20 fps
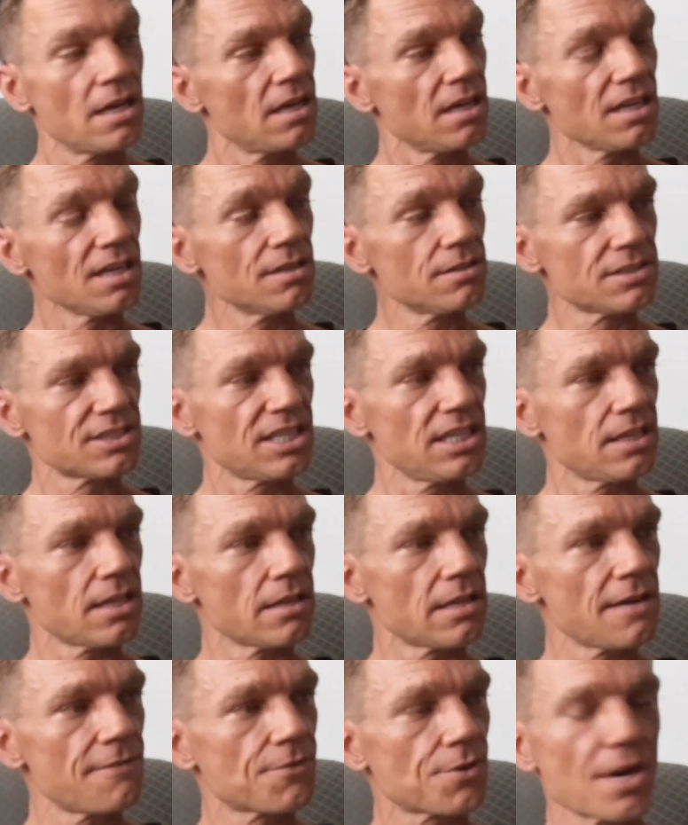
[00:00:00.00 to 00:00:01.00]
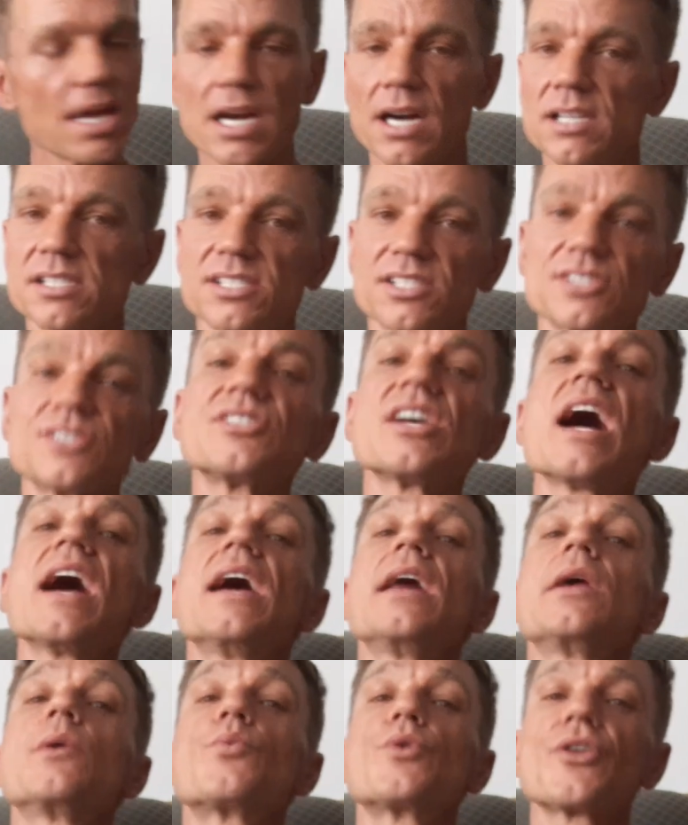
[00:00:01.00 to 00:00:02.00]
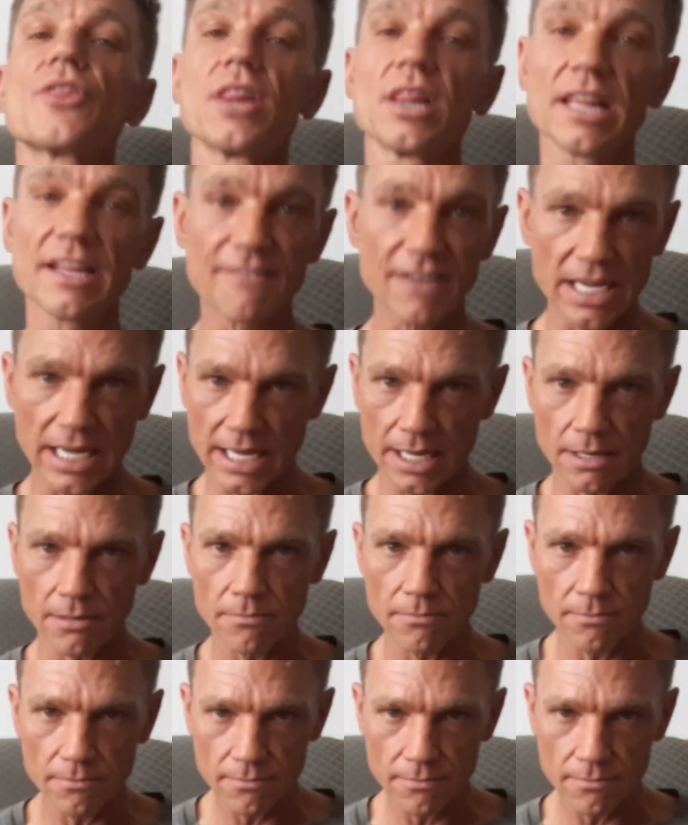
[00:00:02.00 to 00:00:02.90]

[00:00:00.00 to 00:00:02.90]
you'll see that they've created a society worth living in.